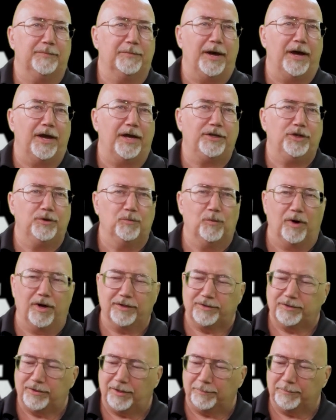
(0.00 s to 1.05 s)
mind, you
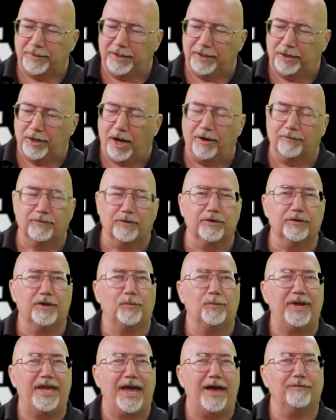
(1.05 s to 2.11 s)
want something covered that
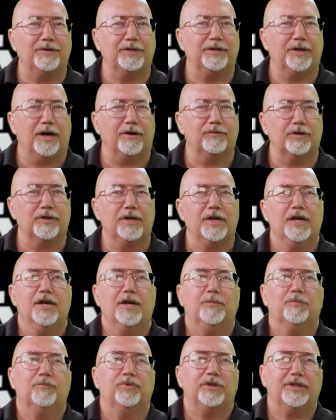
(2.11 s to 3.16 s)
we haven't covered,
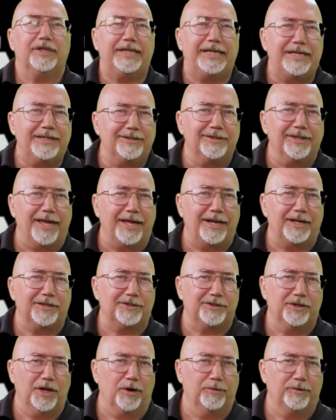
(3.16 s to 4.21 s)
please let
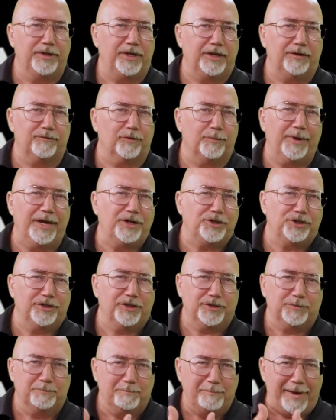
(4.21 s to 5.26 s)
us know. The information
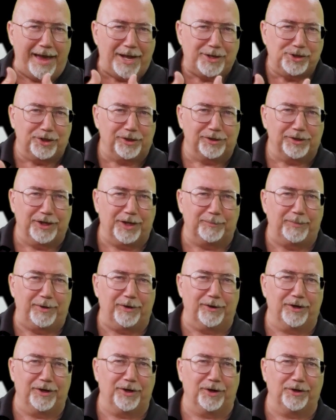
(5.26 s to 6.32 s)
is magically
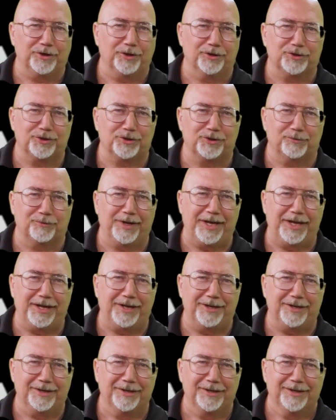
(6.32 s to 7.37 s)
appearing on your
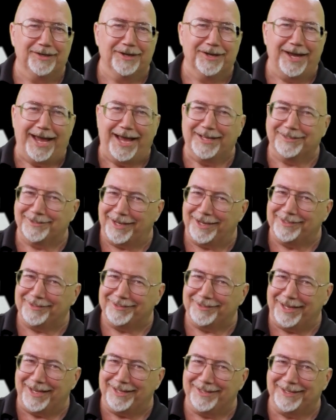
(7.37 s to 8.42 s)
screen as I
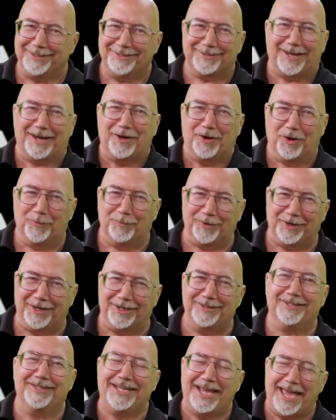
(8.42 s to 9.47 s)
say this. I hope it
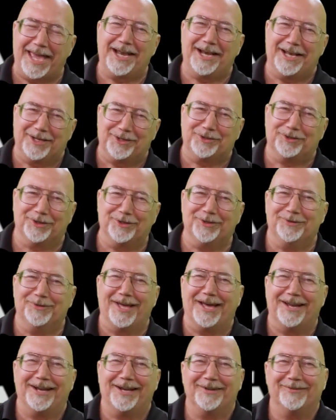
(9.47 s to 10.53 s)
is in the edit. It should do
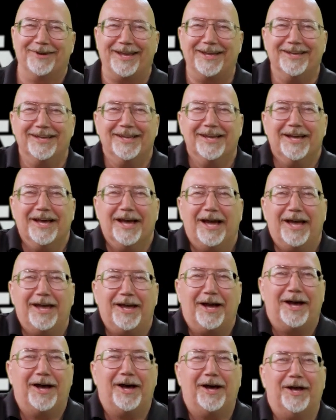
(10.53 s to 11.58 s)
that anyway. Hey,
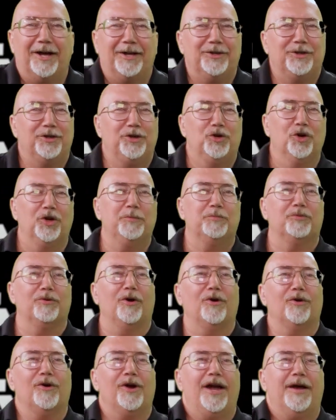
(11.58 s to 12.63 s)
uh, a good
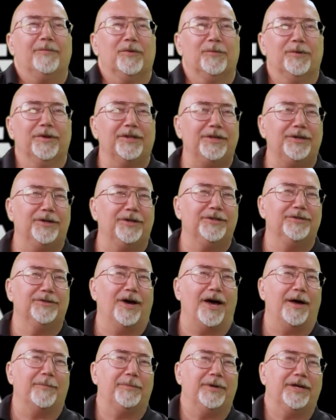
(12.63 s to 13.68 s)
program, a really good
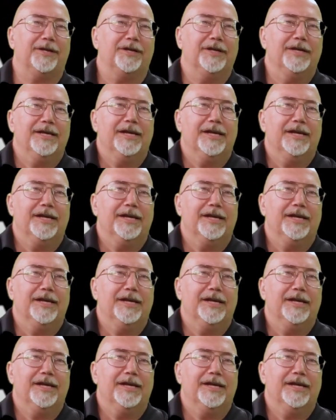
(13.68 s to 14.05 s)
topic.